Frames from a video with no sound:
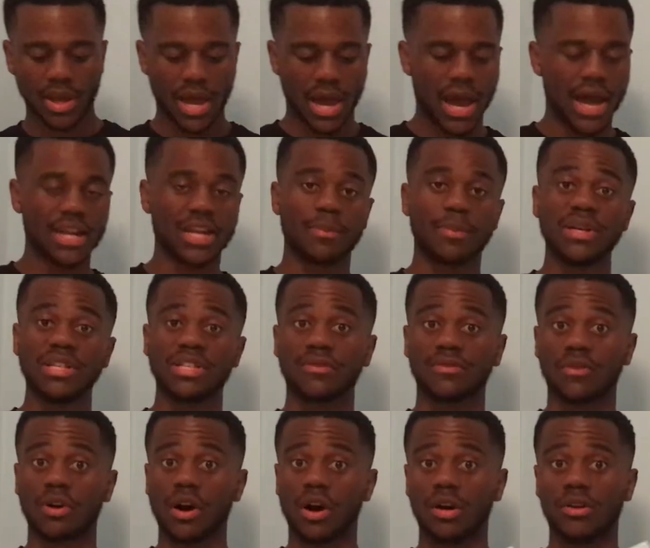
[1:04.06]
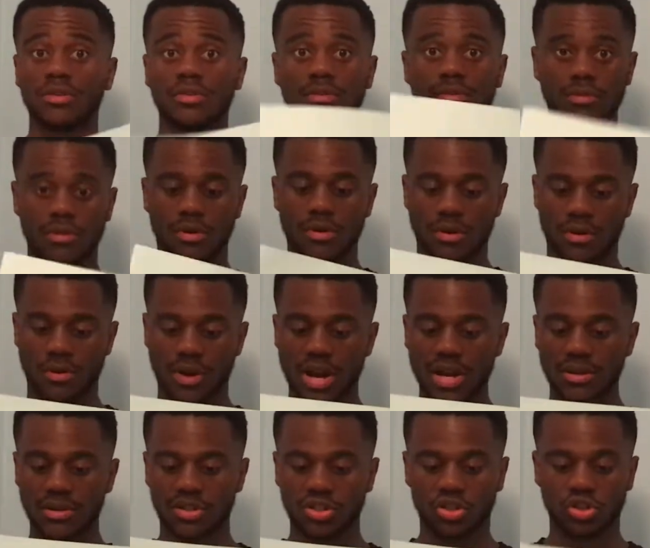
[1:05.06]
and a piece of card,
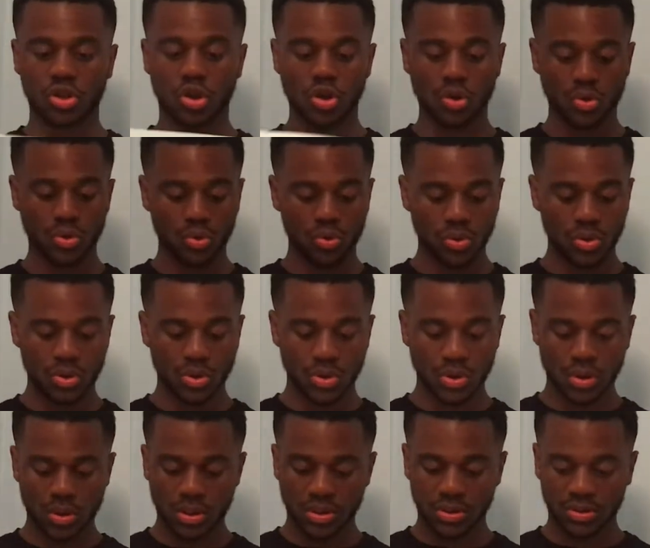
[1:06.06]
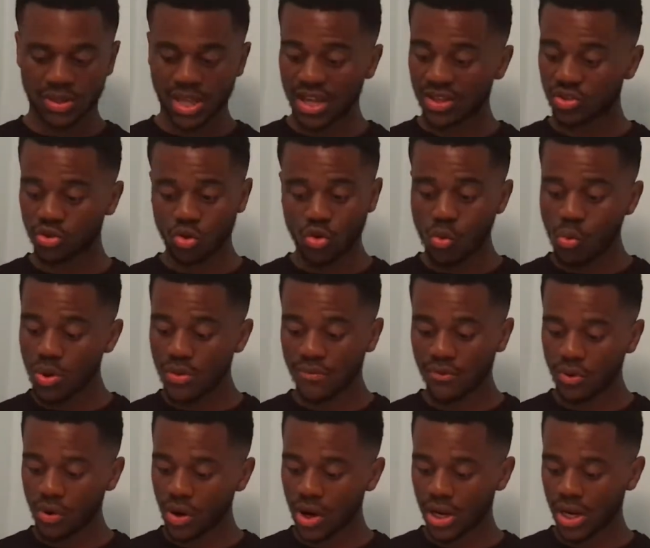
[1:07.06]
right? So that's all we've got.